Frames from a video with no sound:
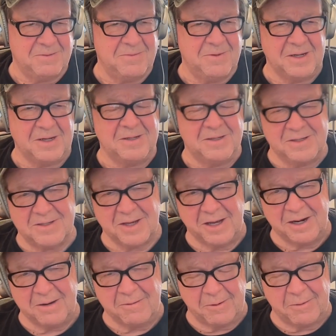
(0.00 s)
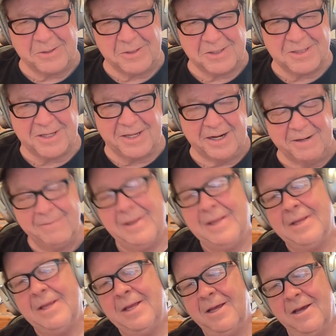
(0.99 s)
we decided we were just gonna
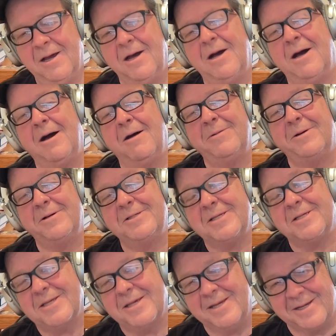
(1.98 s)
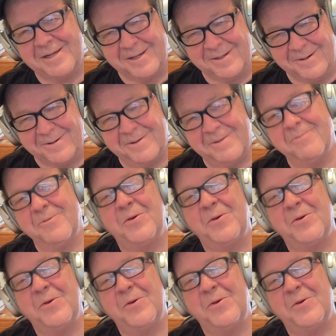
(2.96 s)
ignore them.